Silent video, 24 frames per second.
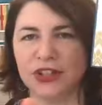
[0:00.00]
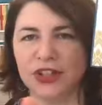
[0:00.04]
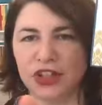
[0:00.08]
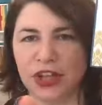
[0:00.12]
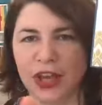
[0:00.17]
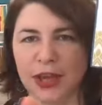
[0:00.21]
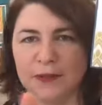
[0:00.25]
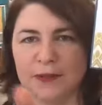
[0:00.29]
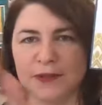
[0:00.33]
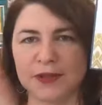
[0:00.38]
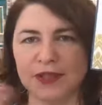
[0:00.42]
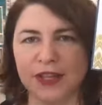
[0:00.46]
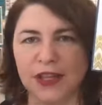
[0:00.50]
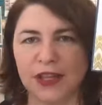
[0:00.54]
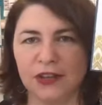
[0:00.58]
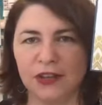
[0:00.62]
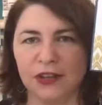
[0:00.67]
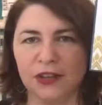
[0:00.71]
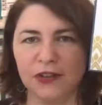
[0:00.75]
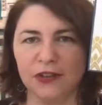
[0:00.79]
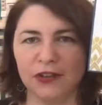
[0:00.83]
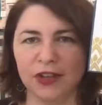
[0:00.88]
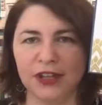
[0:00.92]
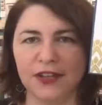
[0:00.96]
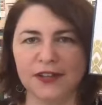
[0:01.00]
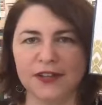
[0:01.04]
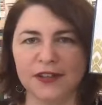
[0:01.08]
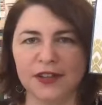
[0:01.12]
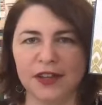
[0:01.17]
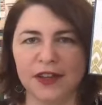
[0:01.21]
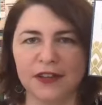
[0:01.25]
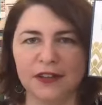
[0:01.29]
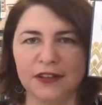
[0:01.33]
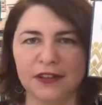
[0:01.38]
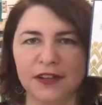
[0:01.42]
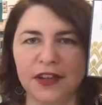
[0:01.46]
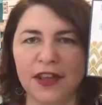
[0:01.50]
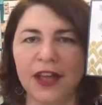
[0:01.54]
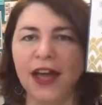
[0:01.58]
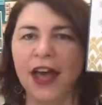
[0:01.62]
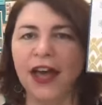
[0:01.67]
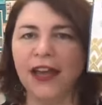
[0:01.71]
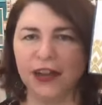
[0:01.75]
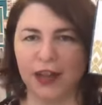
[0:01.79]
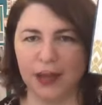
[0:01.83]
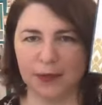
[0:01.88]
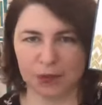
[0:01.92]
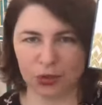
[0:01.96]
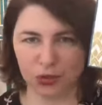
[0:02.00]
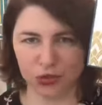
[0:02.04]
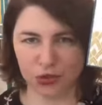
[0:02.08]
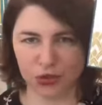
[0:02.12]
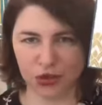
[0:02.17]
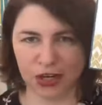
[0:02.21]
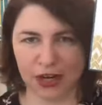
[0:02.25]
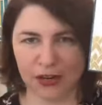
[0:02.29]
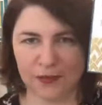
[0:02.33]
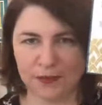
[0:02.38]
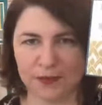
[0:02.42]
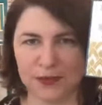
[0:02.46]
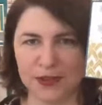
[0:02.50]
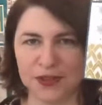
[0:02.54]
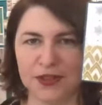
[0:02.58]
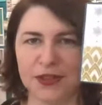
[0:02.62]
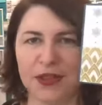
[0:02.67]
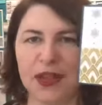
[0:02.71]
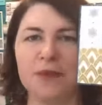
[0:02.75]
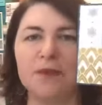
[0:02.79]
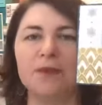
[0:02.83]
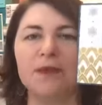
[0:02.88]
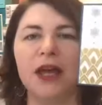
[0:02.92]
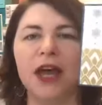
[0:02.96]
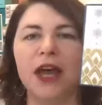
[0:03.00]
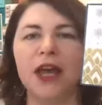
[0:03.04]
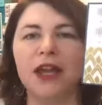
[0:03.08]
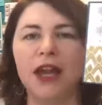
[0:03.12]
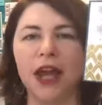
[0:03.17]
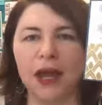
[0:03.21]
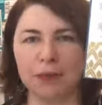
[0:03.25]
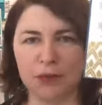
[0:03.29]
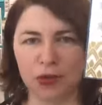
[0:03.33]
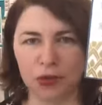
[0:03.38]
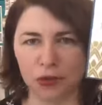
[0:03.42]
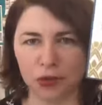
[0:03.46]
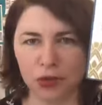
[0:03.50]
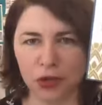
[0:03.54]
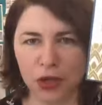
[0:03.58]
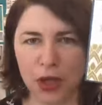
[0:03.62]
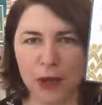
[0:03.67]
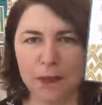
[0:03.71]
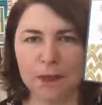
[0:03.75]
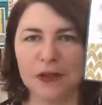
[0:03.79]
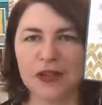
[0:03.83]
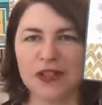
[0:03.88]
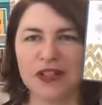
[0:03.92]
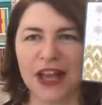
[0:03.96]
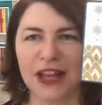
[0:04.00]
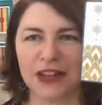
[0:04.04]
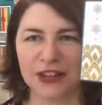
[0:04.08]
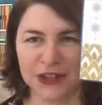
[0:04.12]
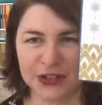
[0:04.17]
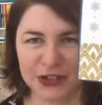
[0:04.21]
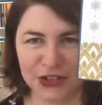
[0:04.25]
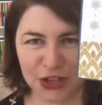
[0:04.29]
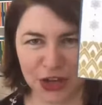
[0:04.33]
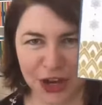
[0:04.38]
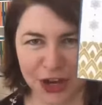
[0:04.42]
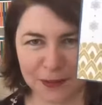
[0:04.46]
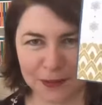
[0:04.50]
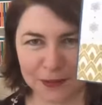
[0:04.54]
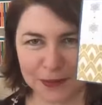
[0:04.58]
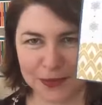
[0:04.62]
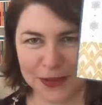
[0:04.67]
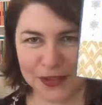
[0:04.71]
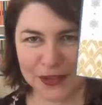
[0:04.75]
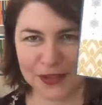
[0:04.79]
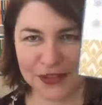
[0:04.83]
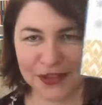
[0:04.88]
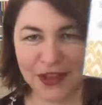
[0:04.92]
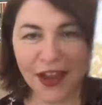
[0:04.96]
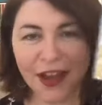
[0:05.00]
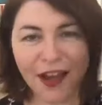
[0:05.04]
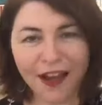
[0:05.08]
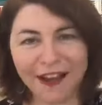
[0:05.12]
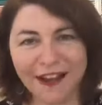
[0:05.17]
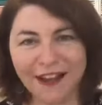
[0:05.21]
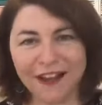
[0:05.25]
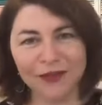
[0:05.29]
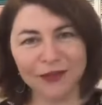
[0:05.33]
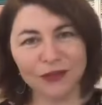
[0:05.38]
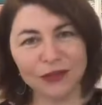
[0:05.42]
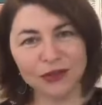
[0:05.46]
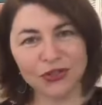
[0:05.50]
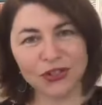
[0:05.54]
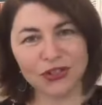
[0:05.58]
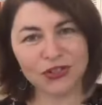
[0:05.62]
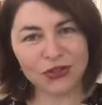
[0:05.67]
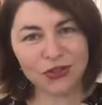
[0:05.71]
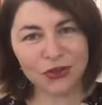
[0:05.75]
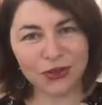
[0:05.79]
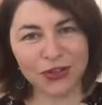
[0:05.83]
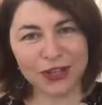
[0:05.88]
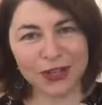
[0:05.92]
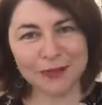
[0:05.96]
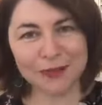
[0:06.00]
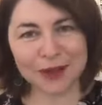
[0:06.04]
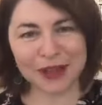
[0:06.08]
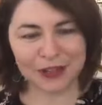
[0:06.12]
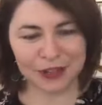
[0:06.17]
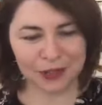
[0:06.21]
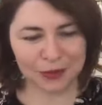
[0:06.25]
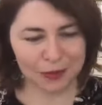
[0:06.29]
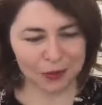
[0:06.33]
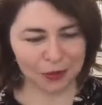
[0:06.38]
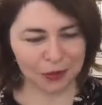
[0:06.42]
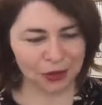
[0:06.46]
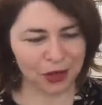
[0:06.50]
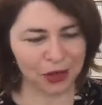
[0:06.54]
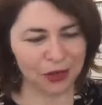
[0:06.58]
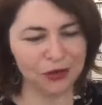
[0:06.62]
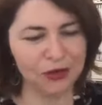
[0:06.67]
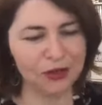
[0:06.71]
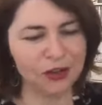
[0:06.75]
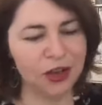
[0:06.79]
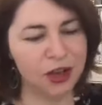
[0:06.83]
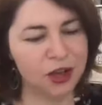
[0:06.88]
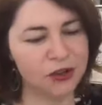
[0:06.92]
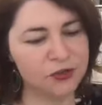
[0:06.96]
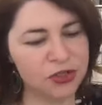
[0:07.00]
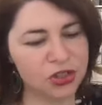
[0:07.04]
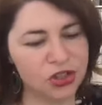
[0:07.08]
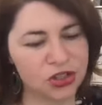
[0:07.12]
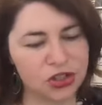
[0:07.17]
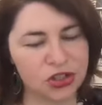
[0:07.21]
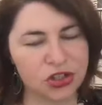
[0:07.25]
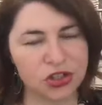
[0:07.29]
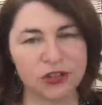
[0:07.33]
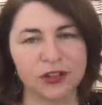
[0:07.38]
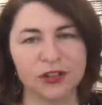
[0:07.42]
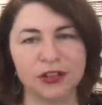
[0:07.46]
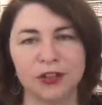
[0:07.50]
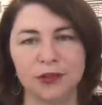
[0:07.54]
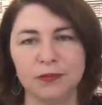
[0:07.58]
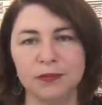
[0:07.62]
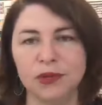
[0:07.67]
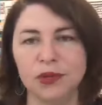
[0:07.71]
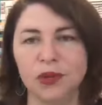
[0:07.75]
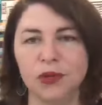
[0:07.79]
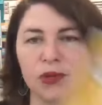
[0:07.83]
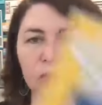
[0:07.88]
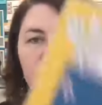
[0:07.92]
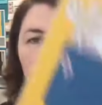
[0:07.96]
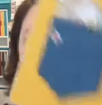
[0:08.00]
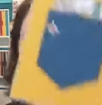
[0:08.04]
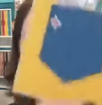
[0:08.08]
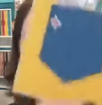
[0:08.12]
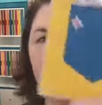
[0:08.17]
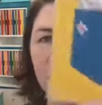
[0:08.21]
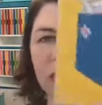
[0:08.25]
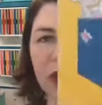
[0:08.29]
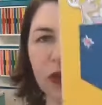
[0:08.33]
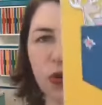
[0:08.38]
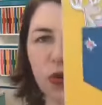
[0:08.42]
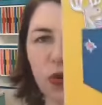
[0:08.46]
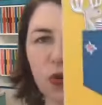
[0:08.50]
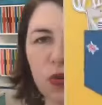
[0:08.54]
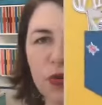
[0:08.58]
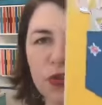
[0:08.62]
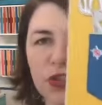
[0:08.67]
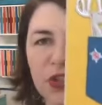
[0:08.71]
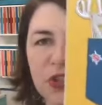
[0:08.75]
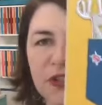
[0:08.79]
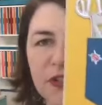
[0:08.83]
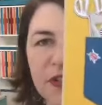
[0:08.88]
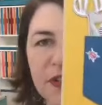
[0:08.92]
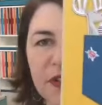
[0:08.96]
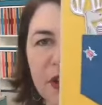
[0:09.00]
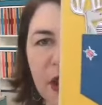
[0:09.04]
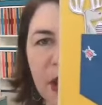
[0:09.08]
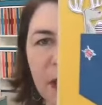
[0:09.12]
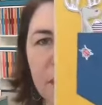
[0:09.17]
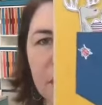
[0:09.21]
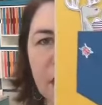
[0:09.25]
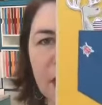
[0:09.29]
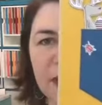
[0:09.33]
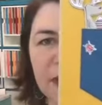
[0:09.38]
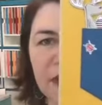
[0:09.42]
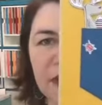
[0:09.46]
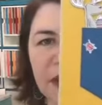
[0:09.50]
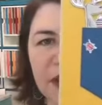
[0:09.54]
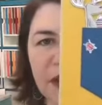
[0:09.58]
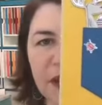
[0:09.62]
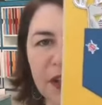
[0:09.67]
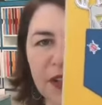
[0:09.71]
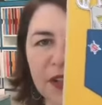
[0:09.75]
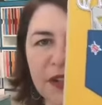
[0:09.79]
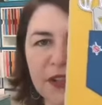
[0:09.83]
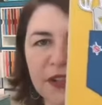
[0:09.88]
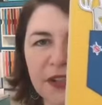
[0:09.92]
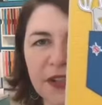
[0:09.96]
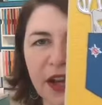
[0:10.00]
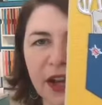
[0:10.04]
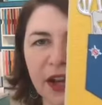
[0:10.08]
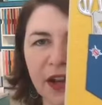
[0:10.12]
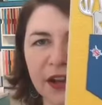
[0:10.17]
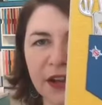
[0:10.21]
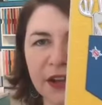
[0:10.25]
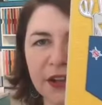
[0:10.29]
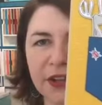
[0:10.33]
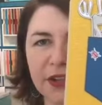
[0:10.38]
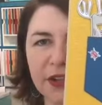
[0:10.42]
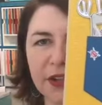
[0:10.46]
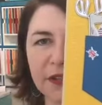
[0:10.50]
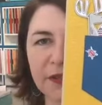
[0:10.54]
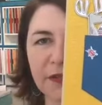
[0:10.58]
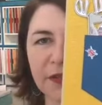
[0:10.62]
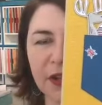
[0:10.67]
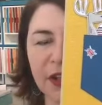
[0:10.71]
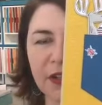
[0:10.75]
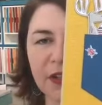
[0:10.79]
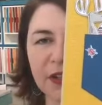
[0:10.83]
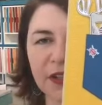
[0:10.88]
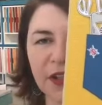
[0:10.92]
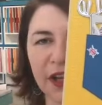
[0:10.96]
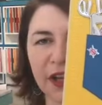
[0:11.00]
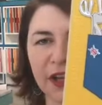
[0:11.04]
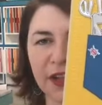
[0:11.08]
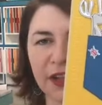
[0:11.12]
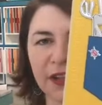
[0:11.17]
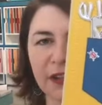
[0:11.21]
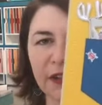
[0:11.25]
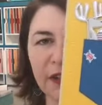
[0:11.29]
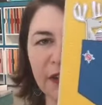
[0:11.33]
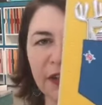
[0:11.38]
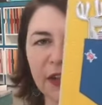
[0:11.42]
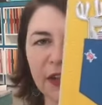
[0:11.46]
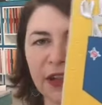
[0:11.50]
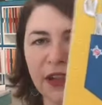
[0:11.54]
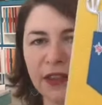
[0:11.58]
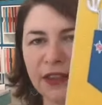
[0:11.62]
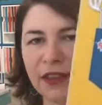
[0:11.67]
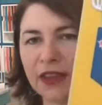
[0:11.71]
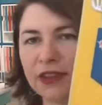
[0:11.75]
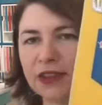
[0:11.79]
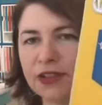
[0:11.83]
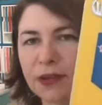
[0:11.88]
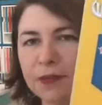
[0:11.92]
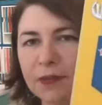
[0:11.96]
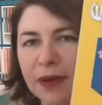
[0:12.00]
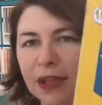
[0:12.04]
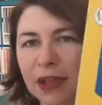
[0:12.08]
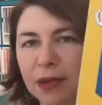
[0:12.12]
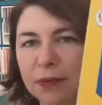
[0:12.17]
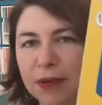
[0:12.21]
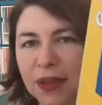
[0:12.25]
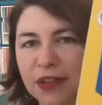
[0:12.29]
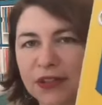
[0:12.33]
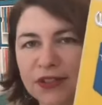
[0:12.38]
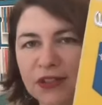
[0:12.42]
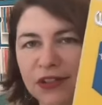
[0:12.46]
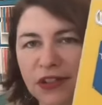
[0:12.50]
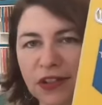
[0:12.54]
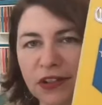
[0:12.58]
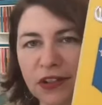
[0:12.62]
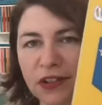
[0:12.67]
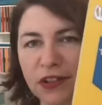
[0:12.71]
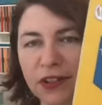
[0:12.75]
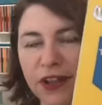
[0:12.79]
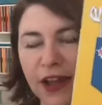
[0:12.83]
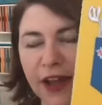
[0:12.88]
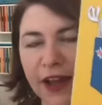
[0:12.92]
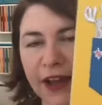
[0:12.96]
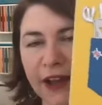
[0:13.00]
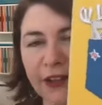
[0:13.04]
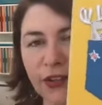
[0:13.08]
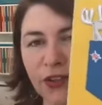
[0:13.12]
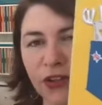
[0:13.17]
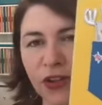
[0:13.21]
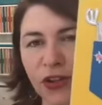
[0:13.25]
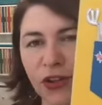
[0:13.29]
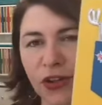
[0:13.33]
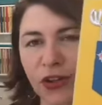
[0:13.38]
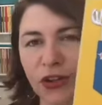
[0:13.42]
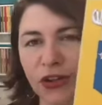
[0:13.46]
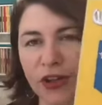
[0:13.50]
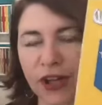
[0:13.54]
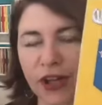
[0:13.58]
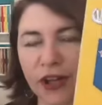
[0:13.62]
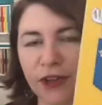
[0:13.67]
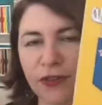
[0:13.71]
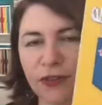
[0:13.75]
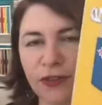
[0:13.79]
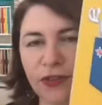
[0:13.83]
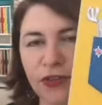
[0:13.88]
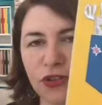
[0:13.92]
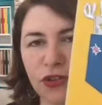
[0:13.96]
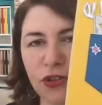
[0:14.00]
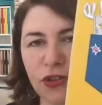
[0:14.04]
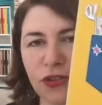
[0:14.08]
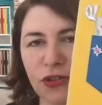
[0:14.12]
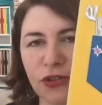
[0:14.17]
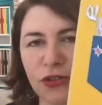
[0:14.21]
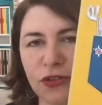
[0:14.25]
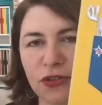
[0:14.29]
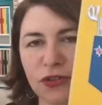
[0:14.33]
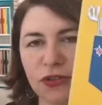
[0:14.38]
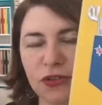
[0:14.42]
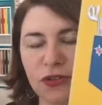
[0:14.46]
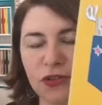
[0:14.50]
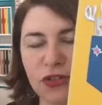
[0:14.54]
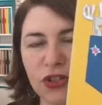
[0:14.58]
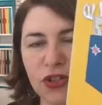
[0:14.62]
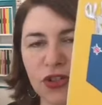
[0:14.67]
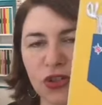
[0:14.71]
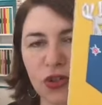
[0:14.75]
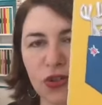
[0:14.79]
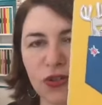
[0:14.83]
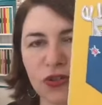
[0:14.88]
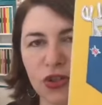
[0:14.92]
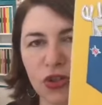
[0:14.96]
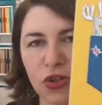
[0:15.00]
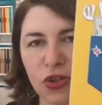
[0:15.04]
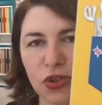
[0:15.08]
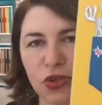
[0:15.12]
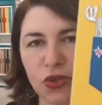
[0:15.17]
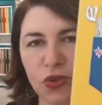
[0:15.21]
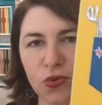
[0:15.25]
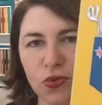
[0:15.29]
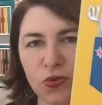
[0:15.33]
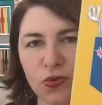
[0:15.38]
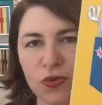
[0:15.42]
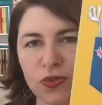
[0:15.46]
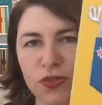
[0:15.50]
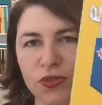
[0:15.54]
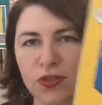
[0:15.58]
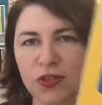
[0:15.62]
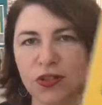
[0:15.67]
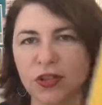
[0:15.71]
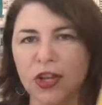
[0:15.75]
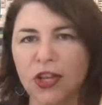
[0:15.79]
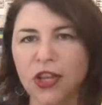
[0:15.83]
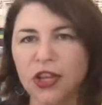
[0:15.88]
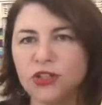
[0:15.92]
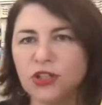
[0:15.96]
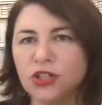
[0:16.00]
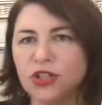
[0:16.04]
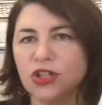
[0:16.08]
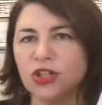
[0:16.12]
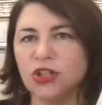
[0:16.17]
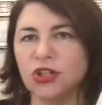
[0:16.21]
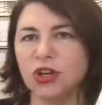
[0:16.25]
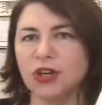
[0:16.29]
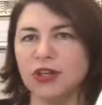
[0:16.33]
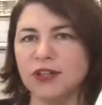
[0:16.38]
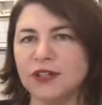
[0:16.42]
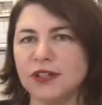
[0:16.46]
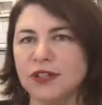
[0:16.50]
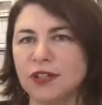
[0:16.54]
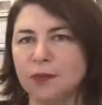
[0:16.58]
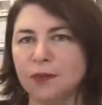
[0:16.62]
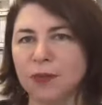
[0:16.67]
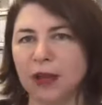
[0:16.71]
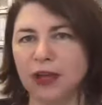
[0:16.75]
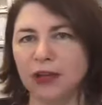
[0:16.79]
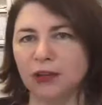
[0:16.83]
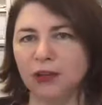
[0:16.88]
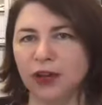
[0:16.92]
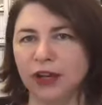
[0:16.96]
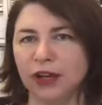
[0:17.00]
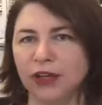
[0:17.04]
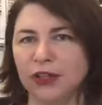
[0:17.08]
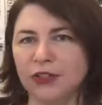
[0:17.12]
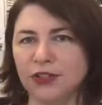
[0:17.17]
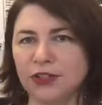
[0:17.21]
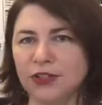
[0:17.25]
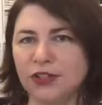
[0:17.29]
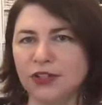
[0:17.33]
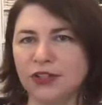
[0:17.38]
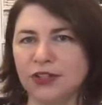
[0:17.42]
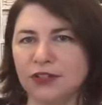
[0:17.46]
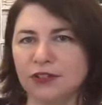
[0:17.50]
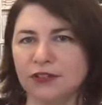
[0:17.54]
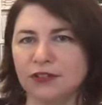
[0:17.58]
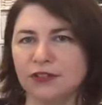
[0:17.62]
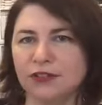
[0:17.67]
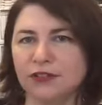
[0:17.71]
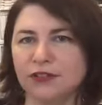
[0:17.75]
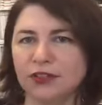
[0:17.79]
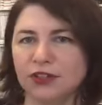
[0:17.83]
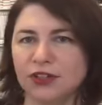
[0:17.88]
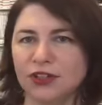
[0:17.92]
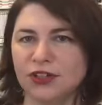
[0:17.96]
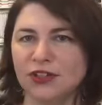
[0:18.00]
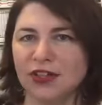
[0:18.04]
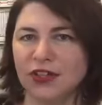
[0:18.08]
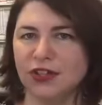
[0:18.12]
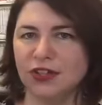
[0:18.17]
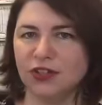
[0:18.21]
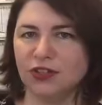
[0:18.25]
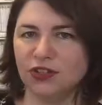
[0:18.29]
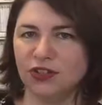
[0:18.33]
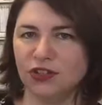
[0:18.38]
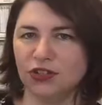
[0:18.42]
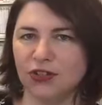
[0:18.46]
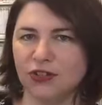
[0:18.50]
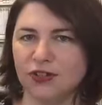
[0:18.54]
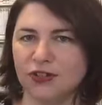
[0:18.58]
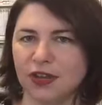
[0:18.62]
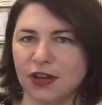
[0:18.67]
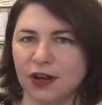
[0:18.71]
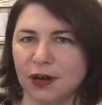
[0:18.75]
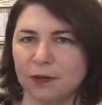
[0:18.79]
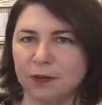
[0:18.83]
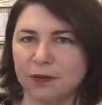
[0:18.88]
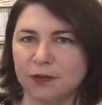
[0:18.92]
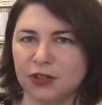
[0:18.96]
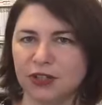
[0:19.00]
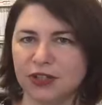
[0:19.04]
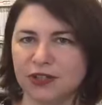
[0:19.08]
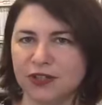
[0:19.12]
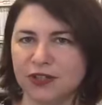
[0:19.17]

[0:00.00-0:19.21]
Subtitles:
shapes. Thank you, Lisa. Enamel shapes. Enamel metallic shapes. Oh, we were just talking about you, Bruno. I was just showing them your gorgeous Amanda Higgins card and saying that to make a masculine card, you don't have to just use neutrals. Did you notice in the background? Did you see this new setup just